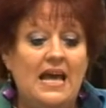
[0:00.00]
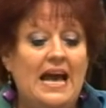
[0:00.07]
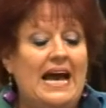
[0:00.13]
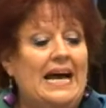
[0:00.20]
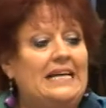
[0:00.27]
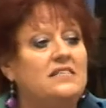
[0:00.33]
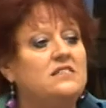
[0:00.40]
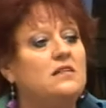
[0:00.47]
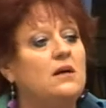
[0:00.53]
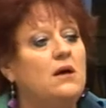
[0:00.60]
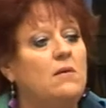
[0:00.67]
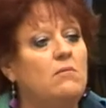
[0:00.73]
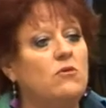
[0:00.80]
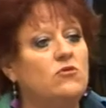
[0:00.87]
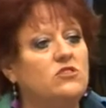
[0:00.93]
and
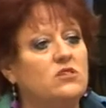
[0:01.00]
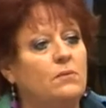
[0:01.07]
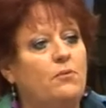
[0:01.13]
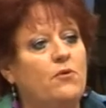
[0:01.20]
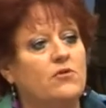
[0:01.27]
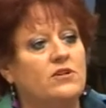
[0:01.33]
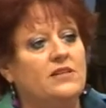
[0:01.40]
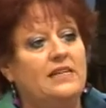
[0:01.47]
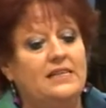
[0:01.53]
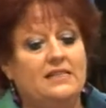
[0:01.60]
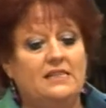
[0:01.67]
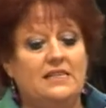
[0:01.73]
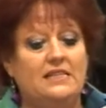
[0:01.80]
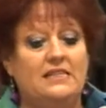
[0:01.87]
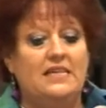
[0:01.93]
most importantly, I
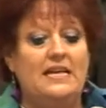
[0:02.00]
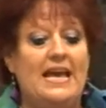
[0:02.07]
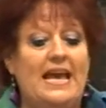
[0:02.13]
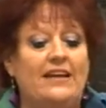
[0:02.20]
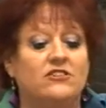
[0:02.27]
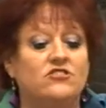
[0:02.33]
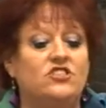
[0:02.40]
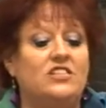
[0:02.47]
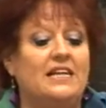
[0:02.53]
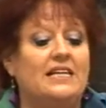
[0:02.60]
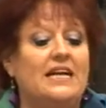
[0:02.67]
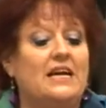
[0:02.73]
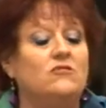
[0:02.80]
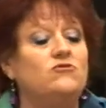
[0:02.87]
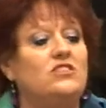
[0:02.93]
think, the energy
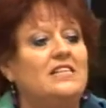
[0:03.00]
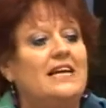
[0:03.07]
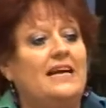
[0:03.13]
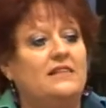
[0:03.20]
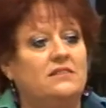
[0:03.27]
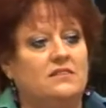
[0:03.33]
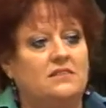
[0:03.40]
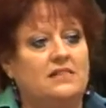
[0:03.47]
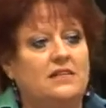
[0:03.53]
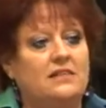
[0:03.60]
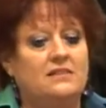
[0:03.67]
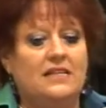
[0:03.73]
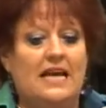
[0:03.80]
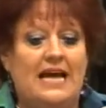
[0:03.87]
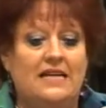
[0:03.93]
accounting
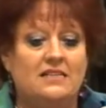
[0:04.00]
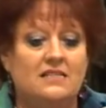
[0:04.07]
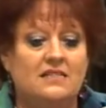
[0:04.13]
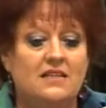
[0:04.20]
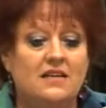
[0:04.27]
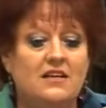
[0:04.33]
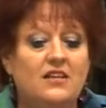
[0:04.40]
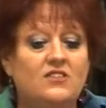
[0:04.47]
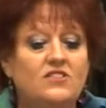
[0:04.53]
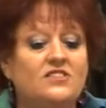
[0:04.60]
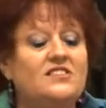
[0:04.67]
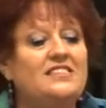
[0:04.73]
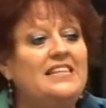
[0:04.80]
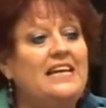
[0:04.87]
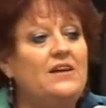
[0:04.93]
exercise and the
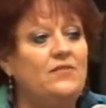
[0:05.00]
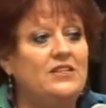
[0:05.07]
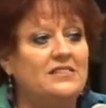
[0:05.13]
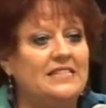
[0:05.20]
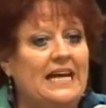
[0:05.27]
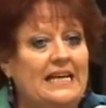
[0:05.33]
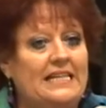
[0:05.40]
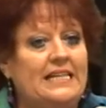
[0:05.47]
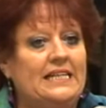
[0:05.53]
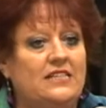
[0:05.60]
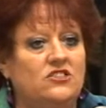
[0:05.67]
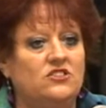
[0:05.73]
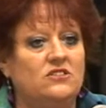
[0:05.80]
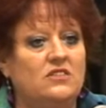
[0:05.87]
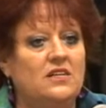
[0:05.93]
savings
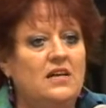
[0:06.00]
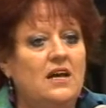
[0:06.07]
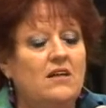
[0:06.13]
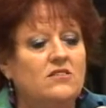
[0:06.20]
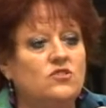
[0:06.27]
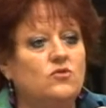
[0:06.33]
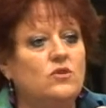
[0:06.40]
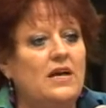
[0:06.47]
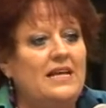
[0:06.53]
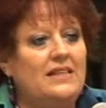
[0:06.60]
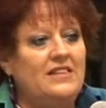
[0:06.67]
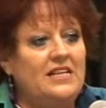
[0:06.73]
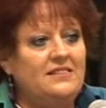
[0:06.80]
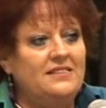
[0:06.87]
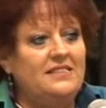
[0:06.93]
calculations. So
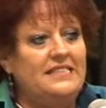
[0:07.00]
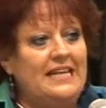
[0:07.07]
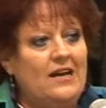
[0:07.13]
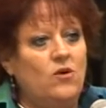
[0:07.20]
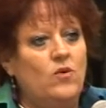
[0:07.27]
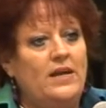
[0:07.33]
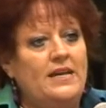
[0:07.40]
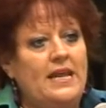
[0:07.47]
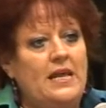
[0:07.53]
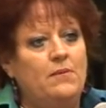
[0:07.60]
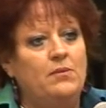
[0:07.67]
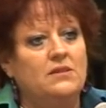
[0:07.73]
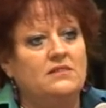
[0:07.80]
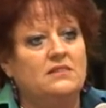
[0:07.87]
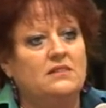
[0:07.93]
this now
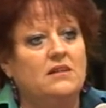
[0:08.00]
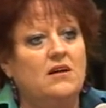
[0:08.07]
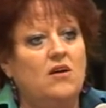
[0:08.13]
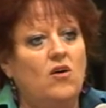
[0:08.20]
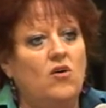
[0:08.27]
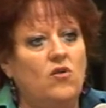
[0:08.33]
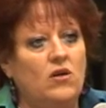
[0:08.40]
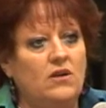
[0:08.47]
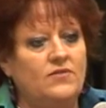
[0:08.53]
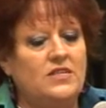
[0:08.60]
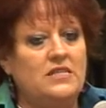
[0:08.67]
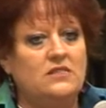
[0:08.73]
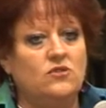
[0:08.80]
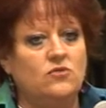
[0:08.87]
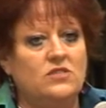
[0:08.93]
enables all of
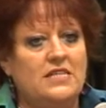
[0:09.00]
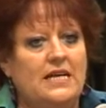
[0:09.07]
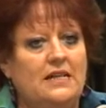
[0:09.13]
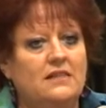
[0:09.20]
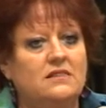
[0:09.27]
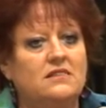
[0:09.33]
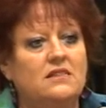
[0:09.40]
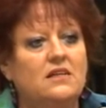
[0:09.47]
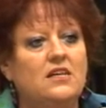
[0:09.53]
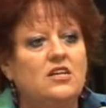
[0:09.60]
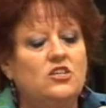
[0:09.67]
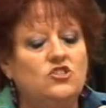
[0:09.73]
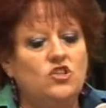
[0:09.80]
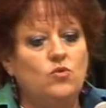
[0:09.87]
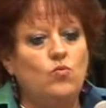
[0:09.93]
these hotels
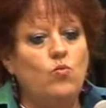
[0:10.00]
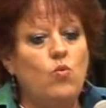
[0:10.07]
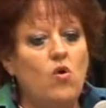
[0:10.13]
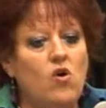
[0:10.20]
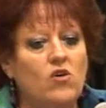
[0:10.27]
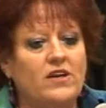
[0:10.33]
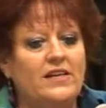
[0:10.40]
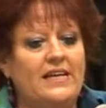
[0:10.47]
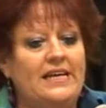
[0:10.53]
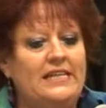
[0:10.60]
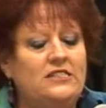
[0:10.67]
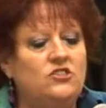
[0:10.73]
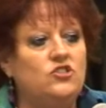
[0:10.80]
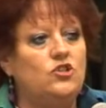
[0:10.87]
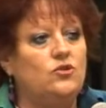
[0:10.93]
to walk
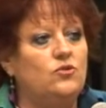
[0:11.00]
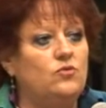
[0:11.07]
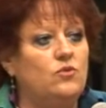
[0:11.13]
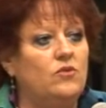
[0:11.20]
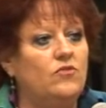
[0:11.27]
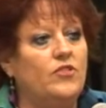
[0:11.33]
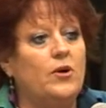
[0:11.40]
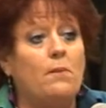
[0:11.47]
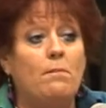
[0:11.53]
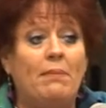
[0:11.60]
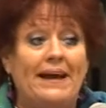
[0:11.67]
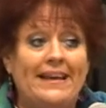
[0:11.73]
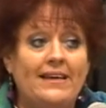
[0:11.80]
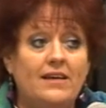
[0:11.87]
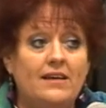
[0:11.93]
into their
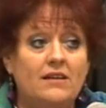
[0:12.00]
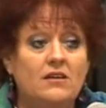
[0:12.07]
bank,